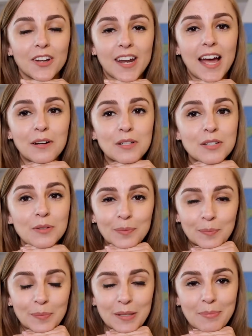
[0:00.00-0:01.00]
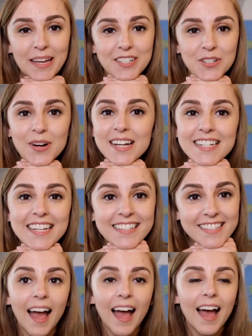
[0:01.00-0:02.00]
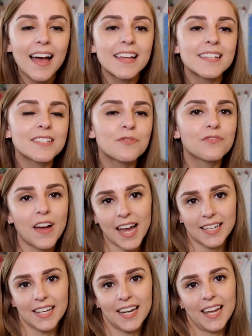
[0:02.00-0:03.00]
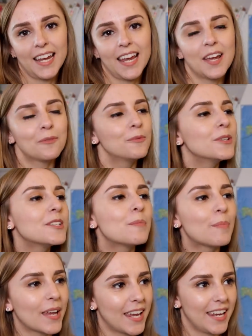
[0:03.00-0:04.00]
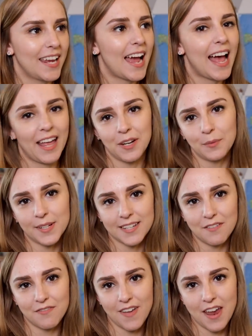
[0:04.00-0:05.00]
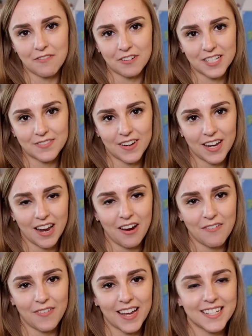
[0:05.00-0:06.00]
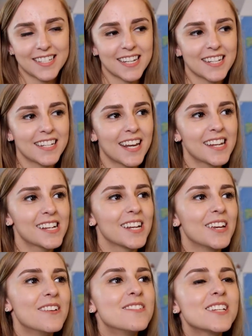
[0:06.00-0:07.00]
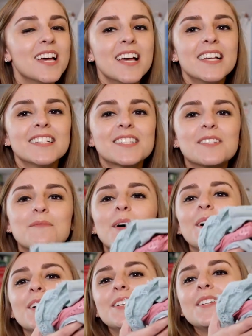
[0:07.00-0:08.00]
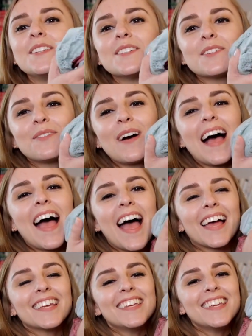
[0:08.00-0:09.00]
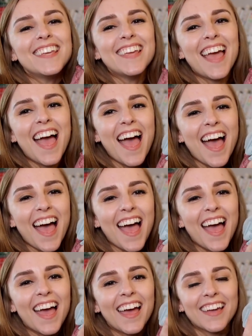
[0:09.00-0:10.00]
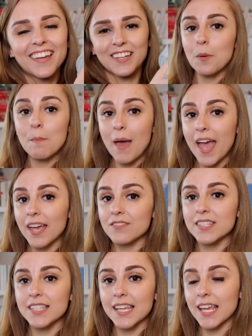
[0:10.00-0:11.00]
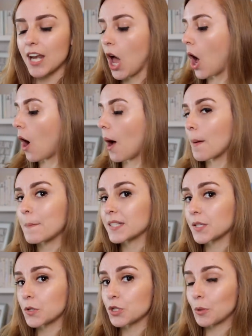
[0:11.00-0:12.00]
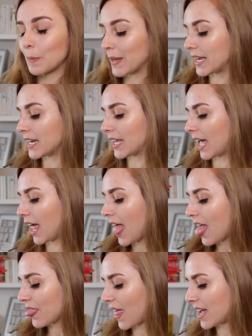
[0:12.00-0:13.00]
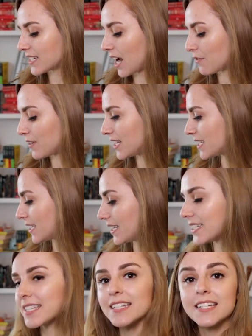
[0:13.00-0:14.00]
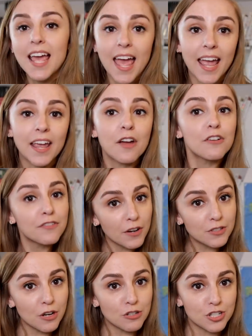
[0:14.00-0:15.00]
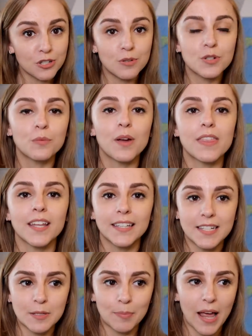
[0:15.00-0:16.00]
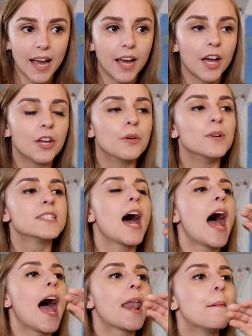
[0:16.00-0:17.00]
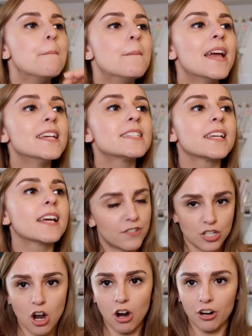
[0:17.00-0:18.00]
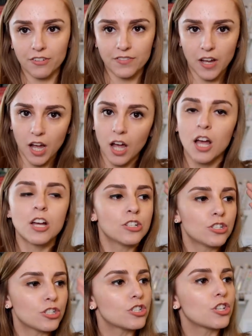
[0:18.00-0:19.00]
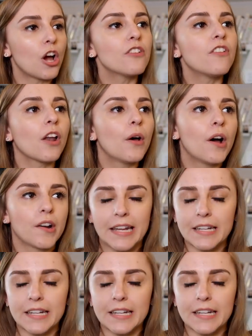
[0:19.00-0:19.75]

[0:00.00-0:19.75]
on how to be better at it. And finally, it wouldn't be a Hannah Witton favourites video if I didn't include some underwear. Yay! You may have seen on my social media that I recently did a photo shoot with Linda Blacker, who is an amazing photographer. Just go follow her on